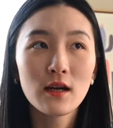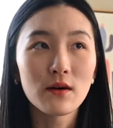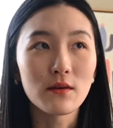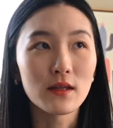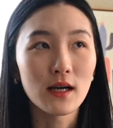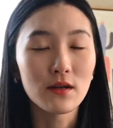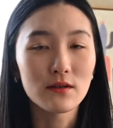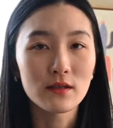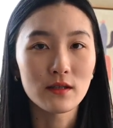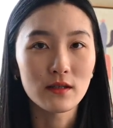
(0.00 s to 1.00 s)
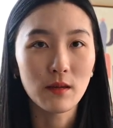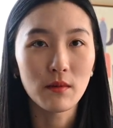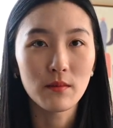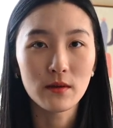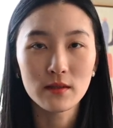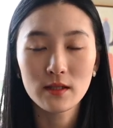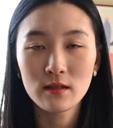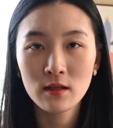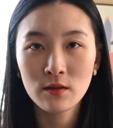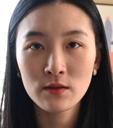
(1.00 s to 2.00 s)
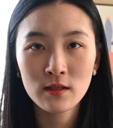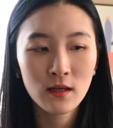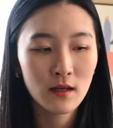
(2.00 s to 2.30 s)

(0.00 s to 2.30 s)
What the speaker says: without the double pointed needles,